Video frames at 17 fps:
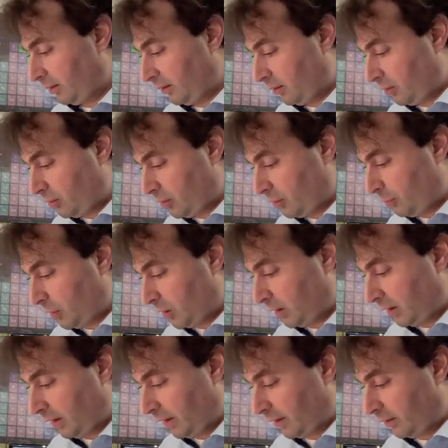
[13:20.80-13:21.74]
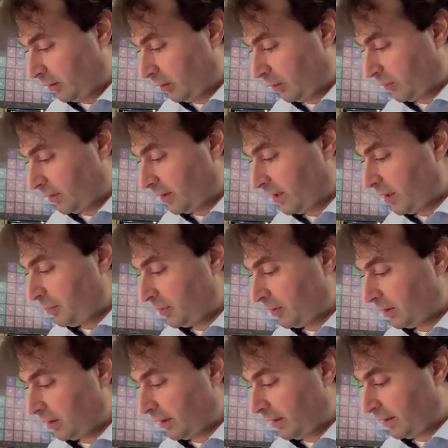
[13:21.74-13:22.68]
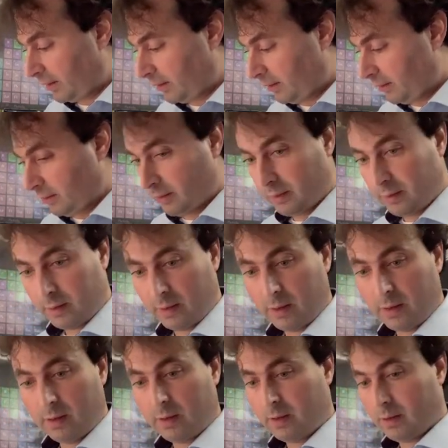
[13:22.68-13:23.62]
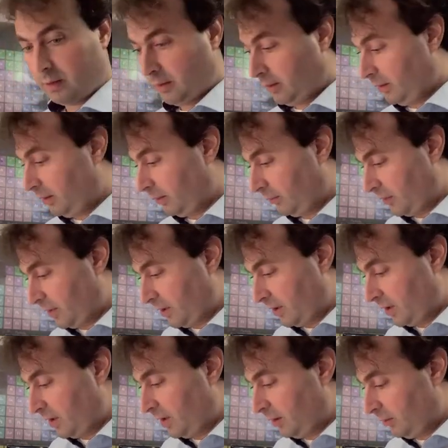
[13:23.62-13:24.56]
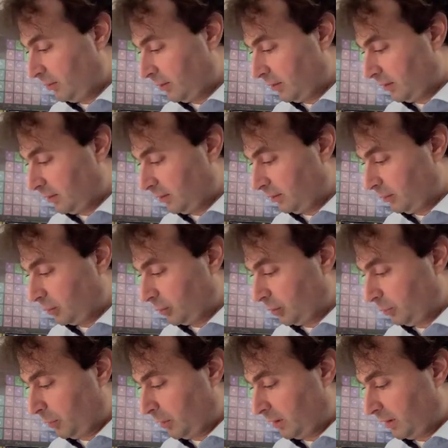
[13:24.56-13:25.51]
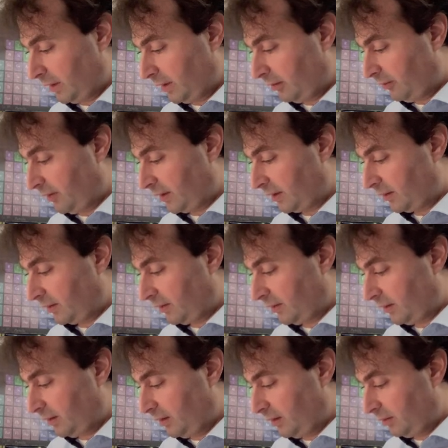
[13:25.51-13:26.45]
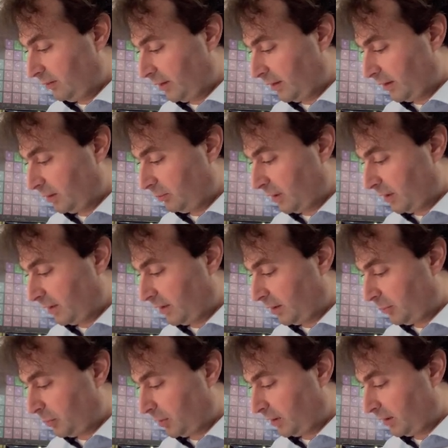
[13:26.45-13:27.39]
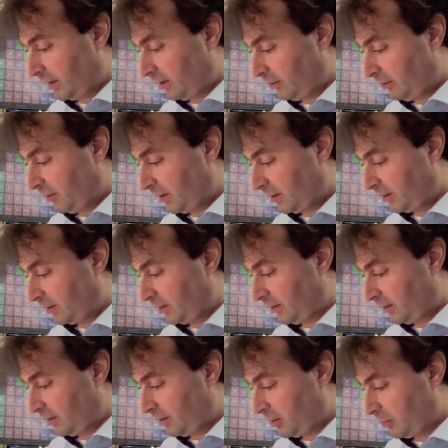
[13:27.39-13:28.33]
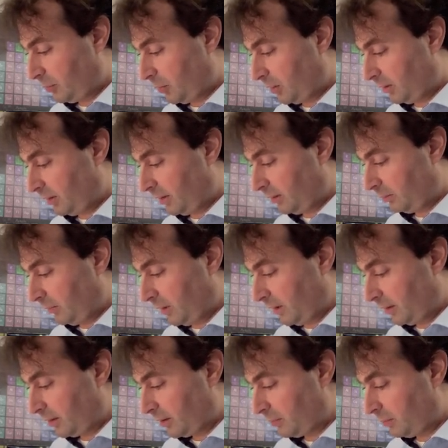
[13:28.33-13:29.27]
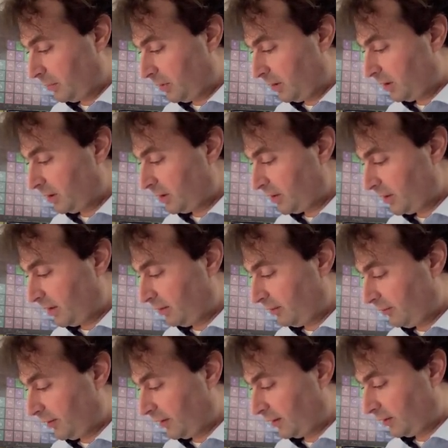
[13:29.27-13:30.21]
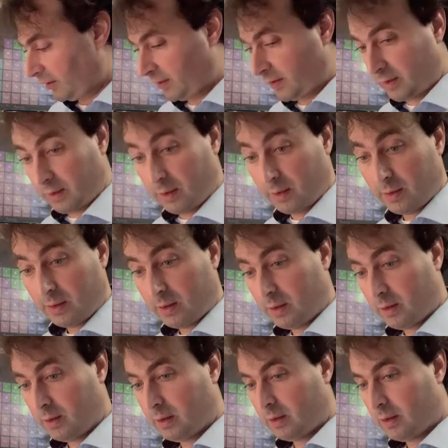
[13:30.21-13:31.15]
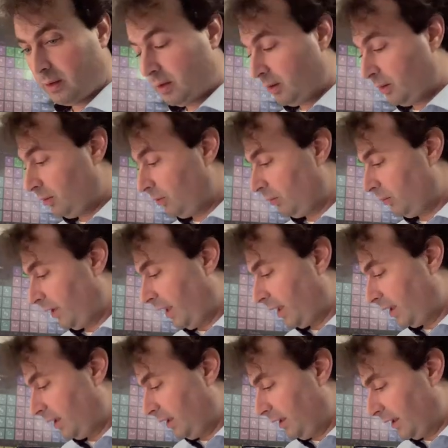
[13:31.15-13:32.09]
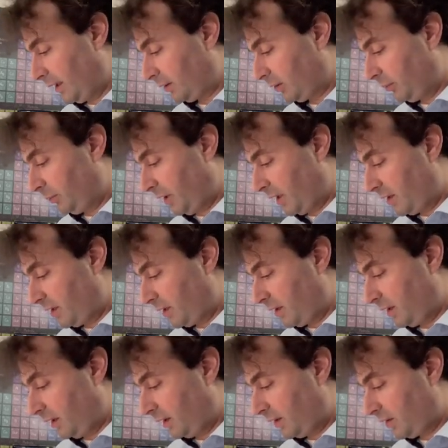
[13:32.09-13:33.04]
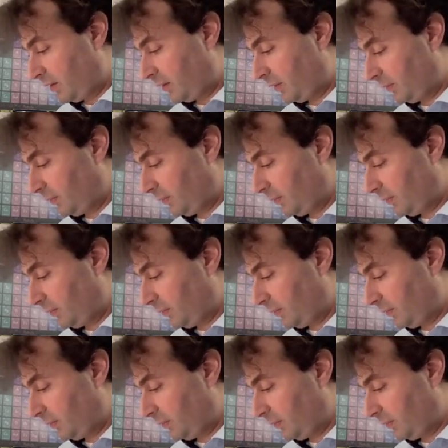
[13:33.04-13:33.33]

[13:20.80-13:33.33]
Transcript: small n over capital N, and this is equal to small n faculty divided by capital N faculty, small n minus large n faculty, n electron basis states.